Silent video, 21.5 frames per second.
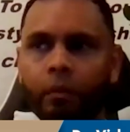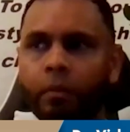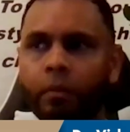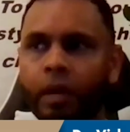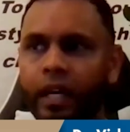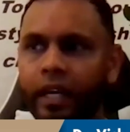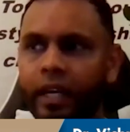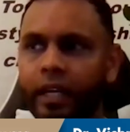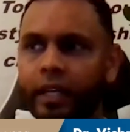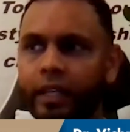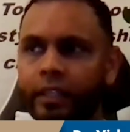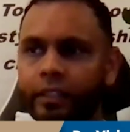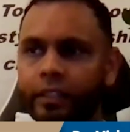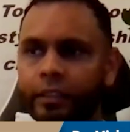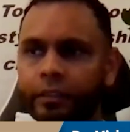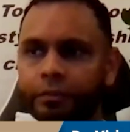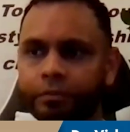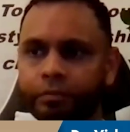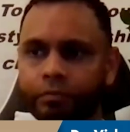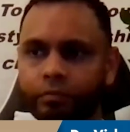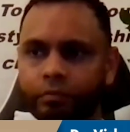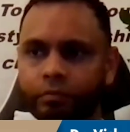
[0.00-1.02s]
by
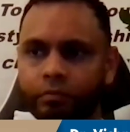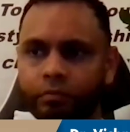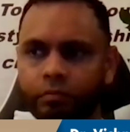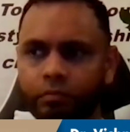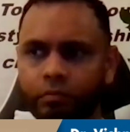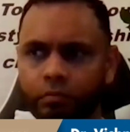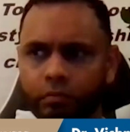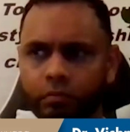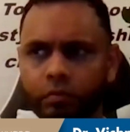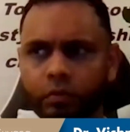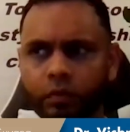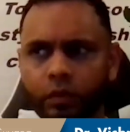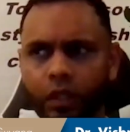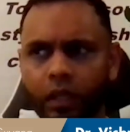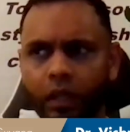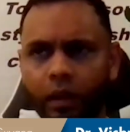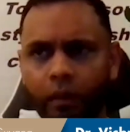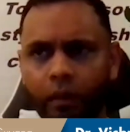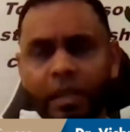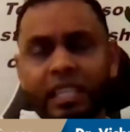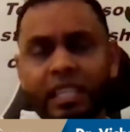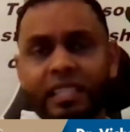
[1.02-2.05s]

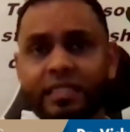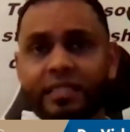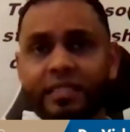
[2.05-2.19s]
me